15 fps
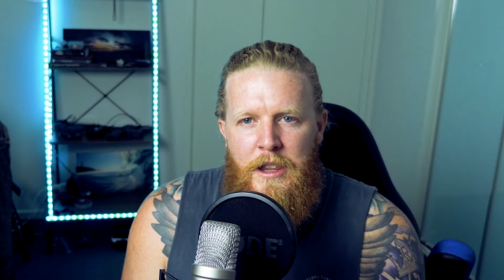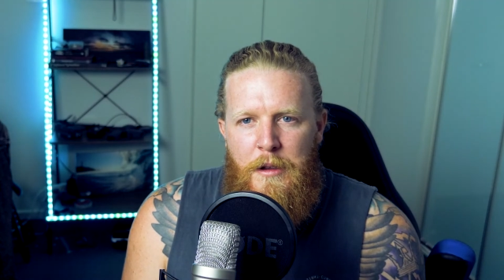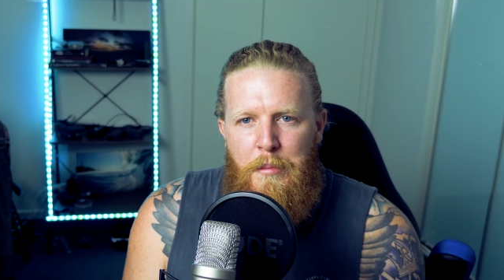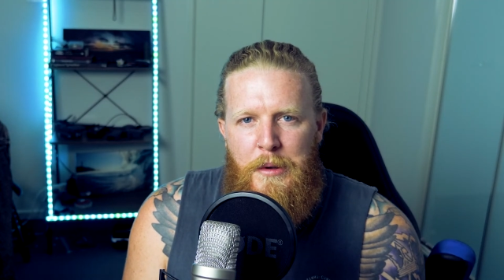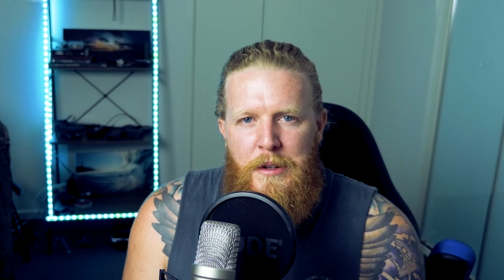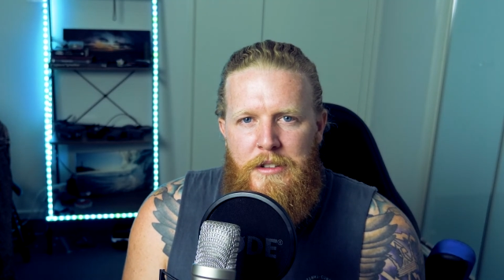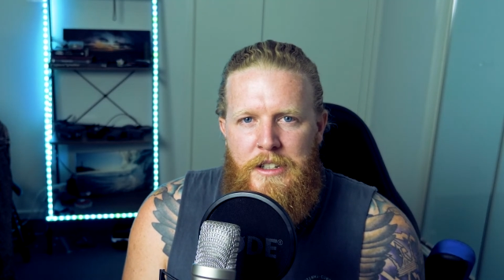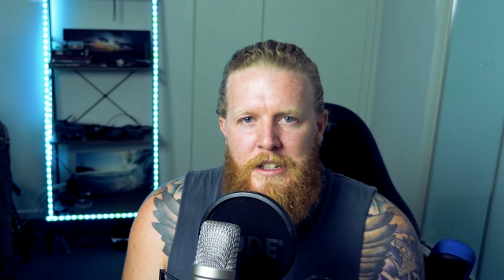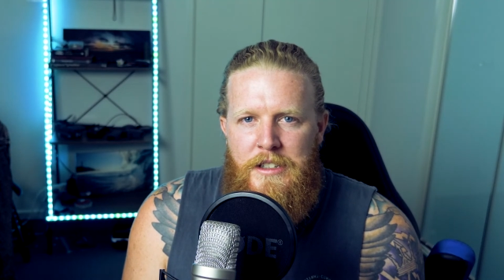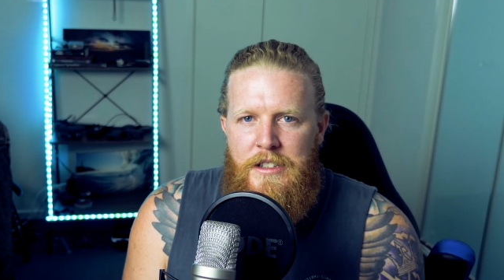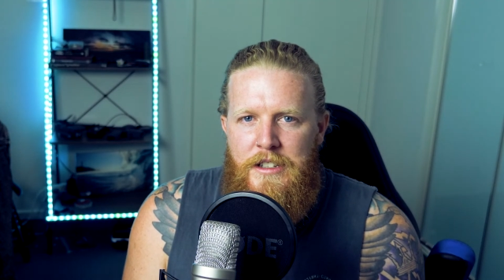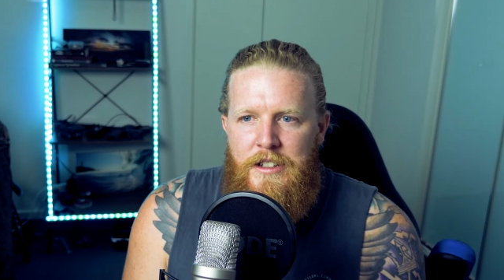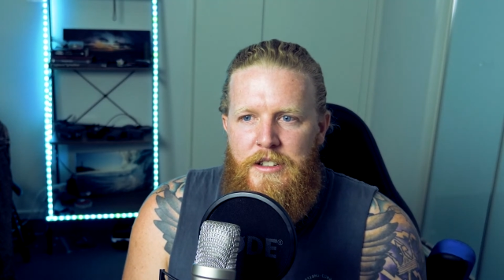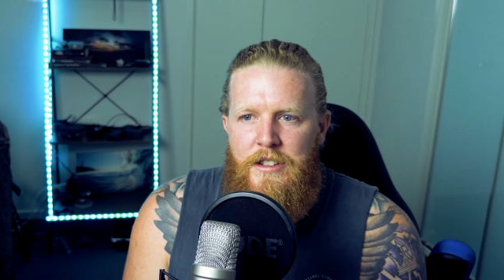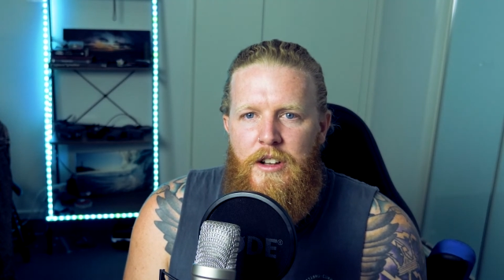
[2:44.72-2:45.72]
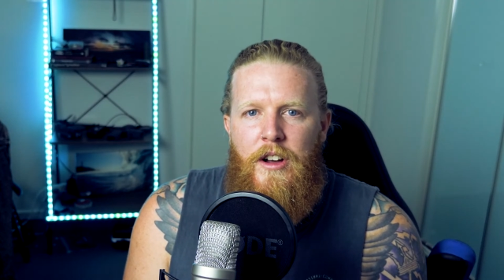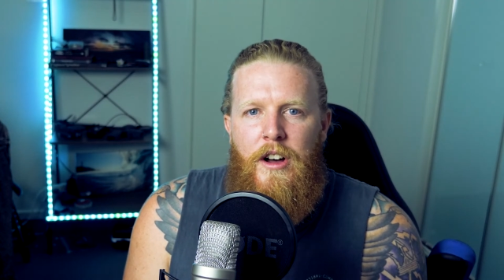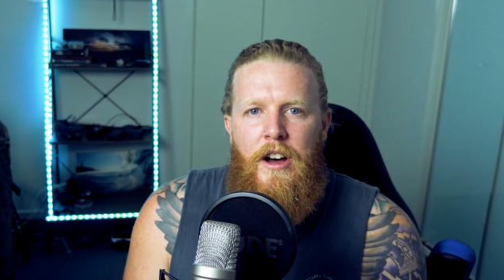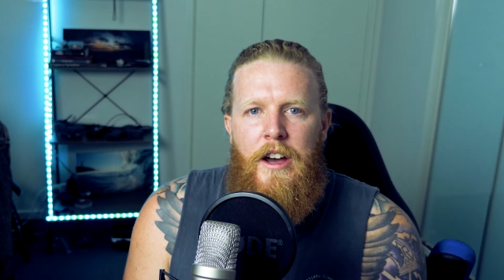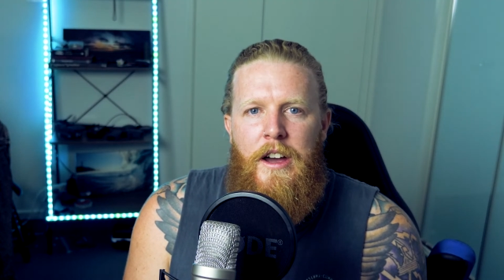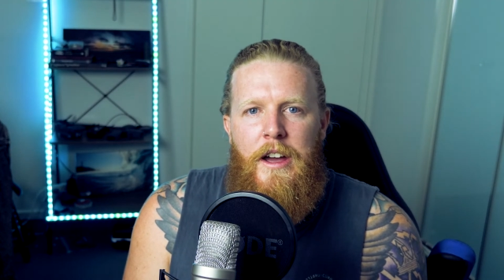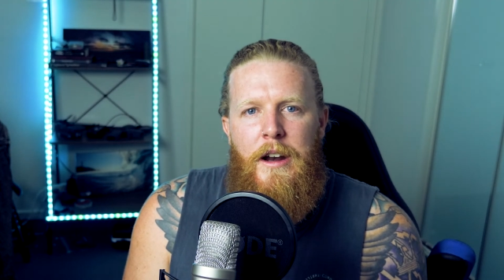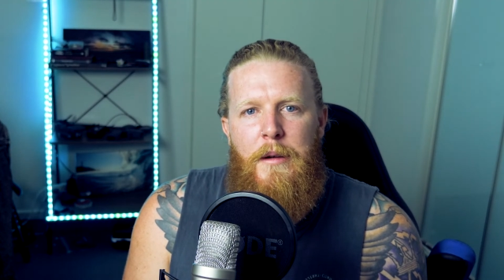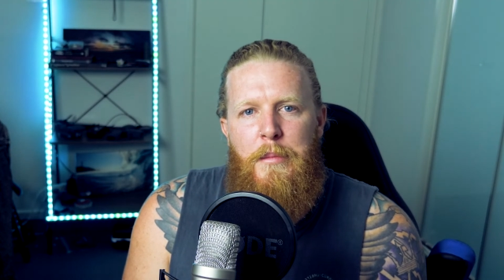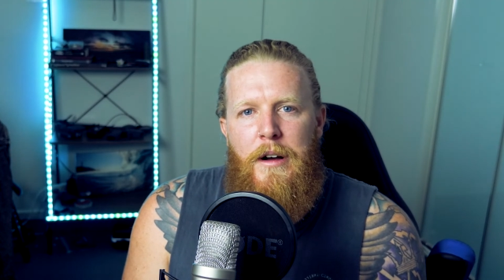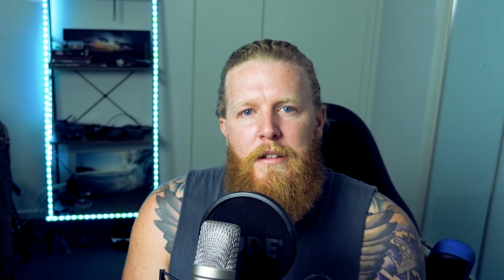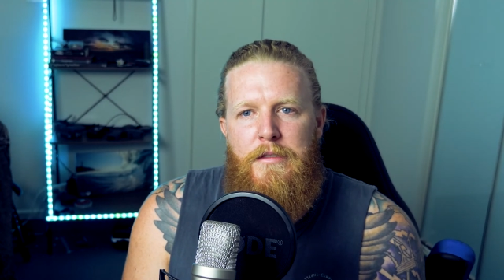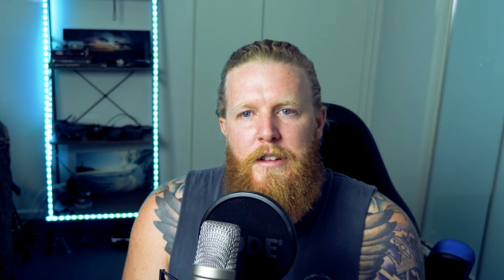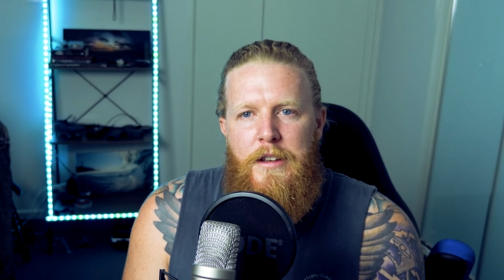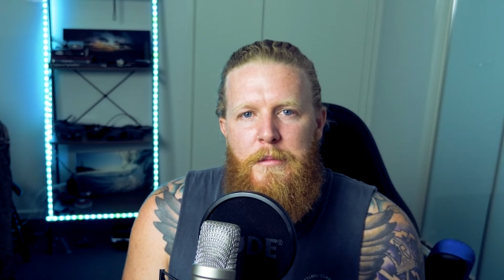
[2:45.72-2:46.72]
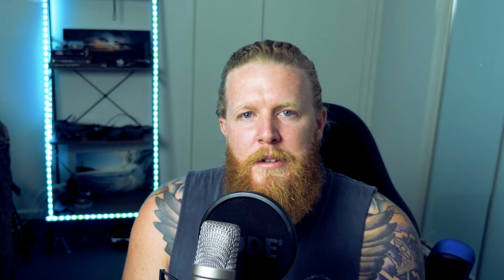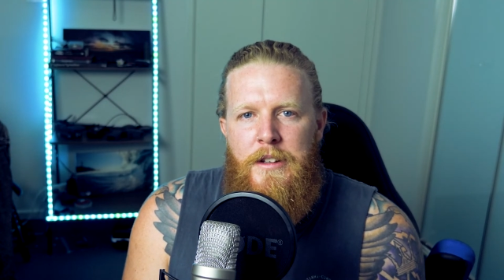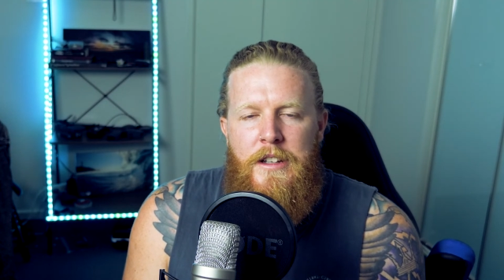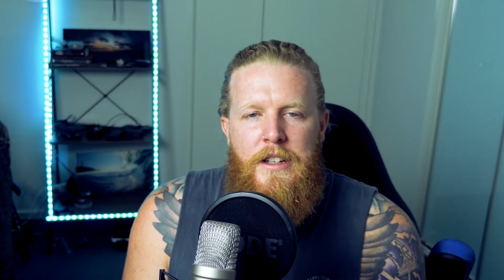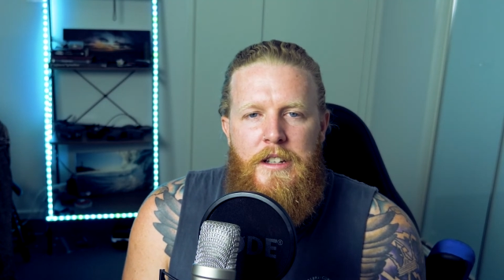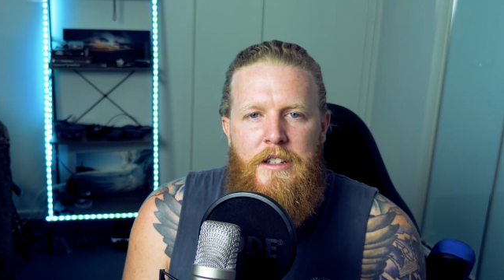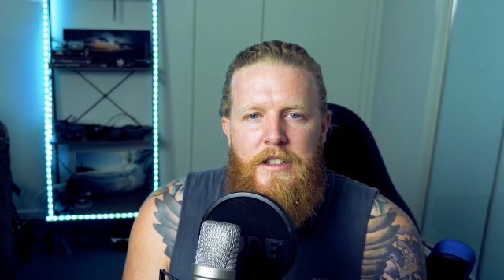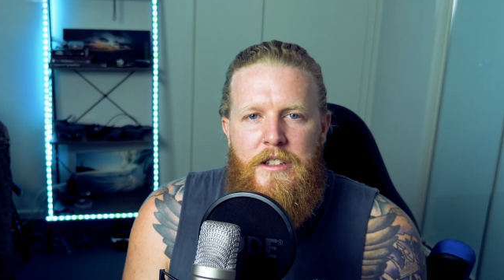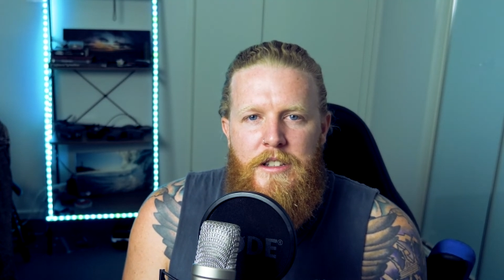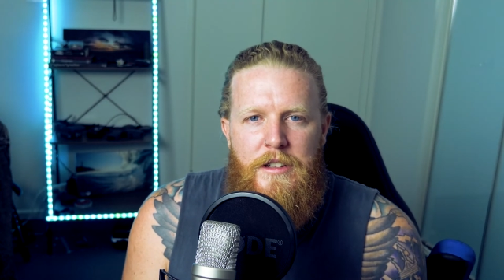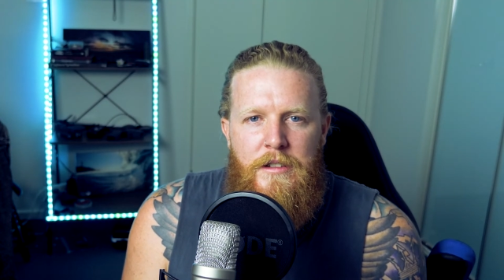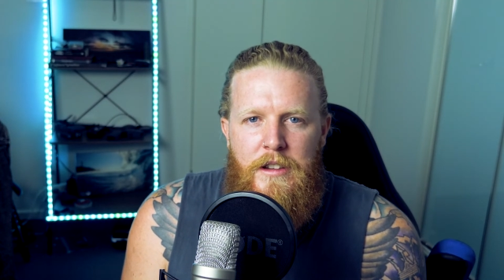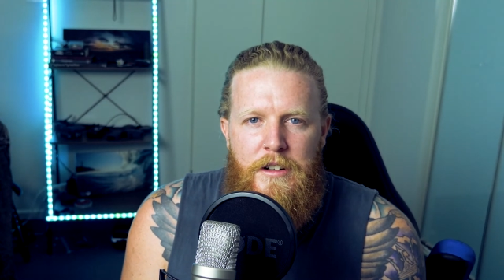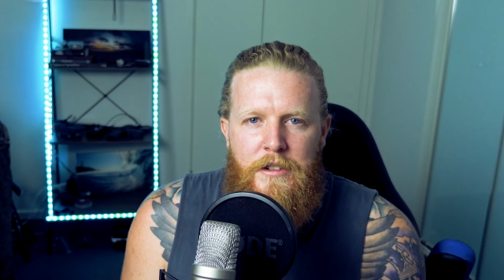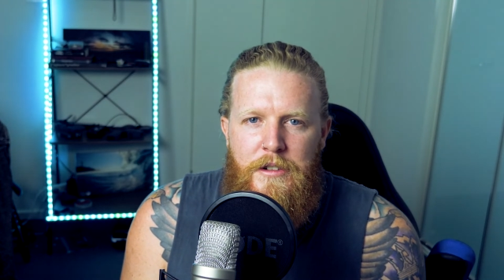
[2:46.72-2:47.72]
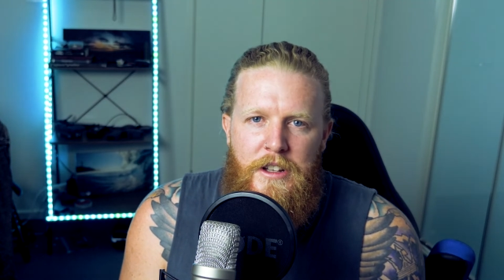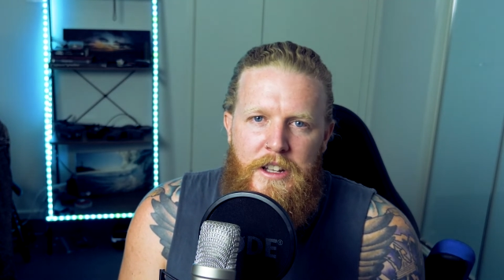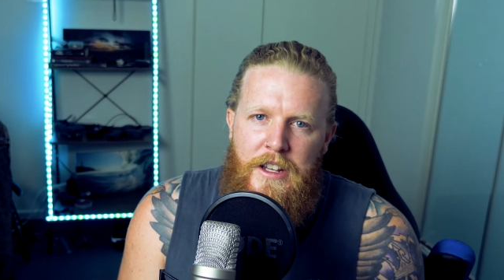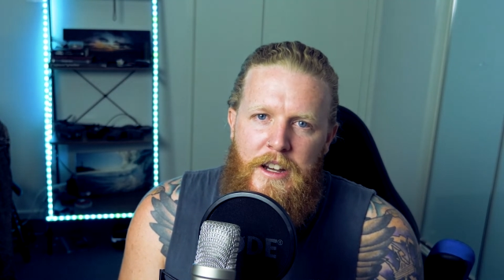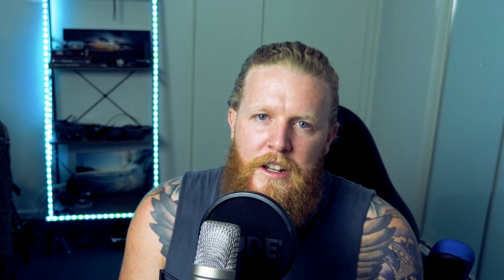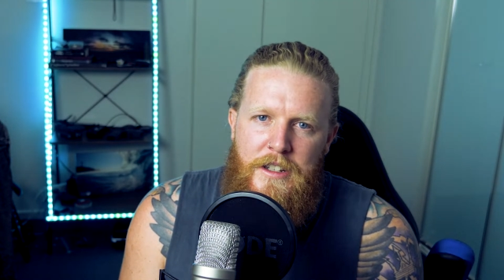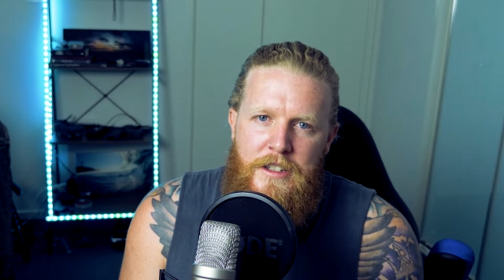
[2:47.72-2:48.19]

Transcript: the buildings are just high and above him and he just literally can't